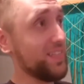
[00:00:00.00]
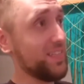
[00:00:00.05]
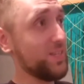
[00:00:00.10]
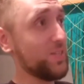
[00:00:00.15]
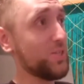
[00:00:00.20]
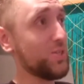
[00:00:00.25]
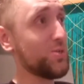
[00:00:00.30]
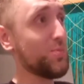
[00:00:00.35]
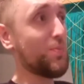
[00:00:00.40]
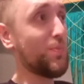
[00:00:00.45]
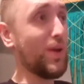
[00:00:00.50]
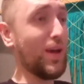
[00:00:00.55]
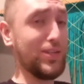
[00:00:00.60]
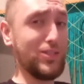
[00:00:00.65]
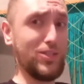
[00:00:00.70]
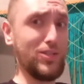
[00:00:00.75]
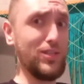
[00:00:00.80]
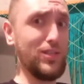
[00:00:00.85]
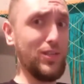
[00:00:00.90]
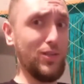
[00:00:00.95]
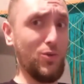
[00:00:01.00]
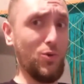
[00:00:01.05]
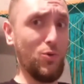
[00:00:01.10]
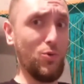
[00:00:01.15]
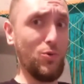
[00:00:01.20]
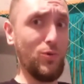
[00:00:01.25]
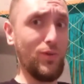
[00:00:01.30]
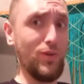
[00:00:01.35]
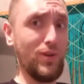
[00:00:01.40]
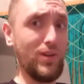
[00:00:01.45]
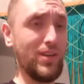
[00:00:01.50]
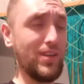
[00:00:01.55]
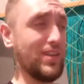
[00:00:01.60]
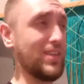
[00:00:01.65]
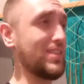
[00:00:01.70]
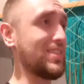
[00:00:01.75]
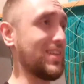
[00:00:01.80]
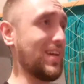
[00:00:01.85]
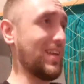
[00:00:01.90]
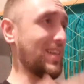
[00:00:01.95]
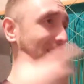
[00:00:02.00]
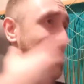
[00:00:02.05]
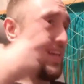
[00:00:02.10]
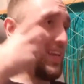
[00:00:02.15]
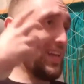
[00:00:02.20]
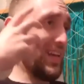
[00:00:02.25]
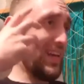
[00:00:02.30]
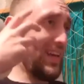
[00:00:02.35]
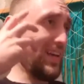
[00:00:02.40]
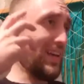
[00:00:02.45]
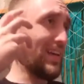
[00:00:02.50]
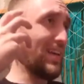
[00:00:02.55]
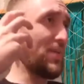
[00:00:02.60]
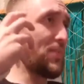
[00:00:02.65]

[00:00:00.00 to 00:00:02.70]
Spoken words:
especially cool looking. He's got like a